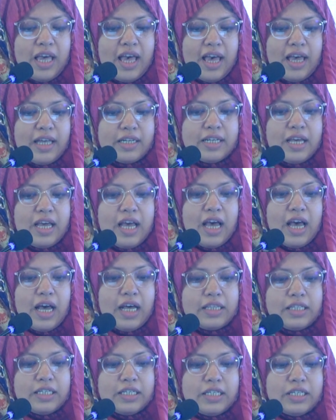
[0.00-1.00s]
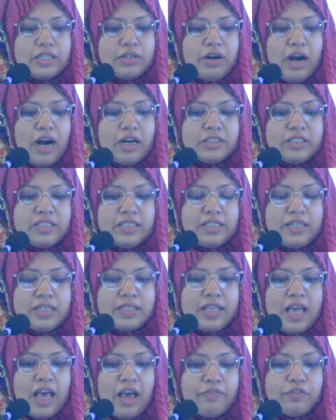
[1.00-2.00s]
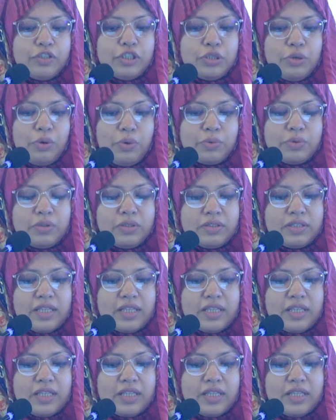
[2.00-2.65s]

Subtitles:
And the RCTs have shown